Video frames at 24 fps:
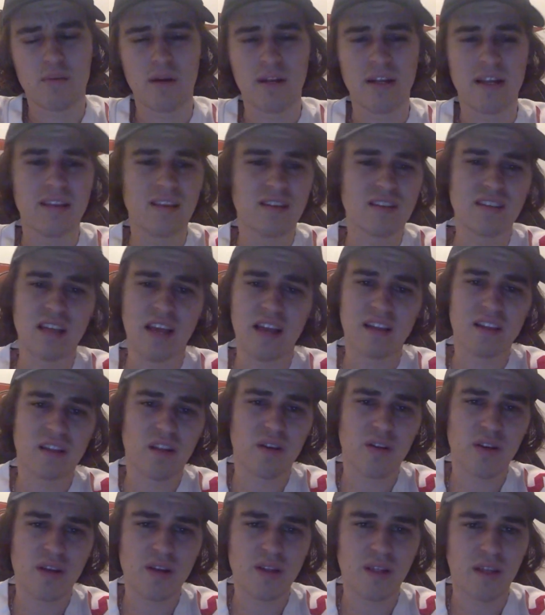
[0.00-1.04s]
but in the
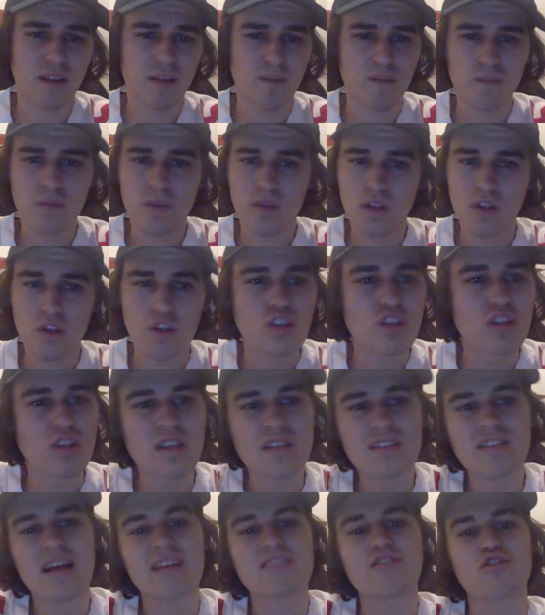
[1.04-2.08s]
secondary, like
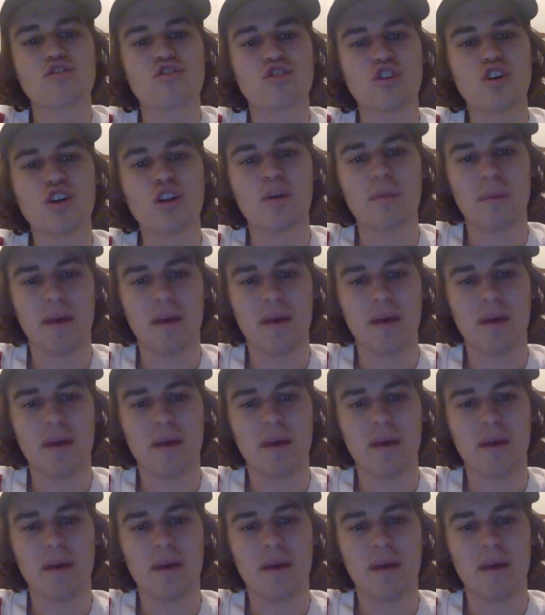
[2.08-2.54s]
these guys aren't good at